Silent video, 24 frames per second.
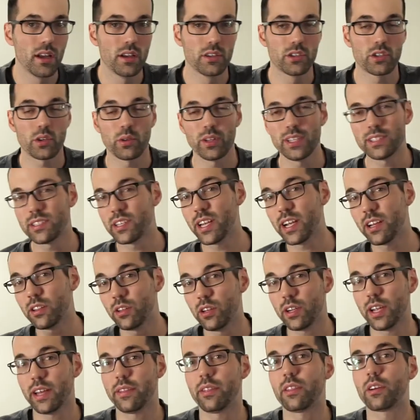So let's take a
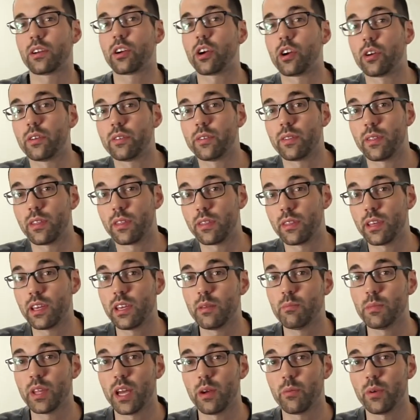look at the current
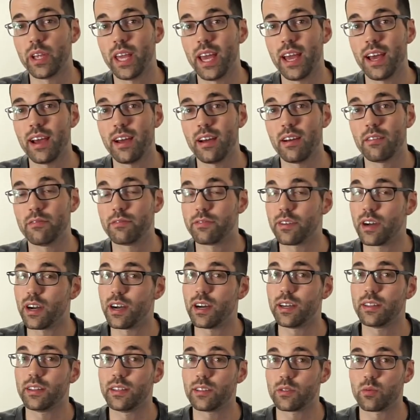theme that we have
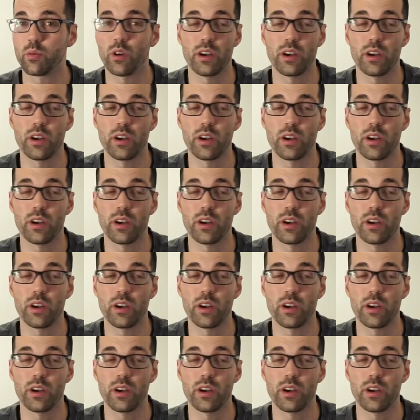on this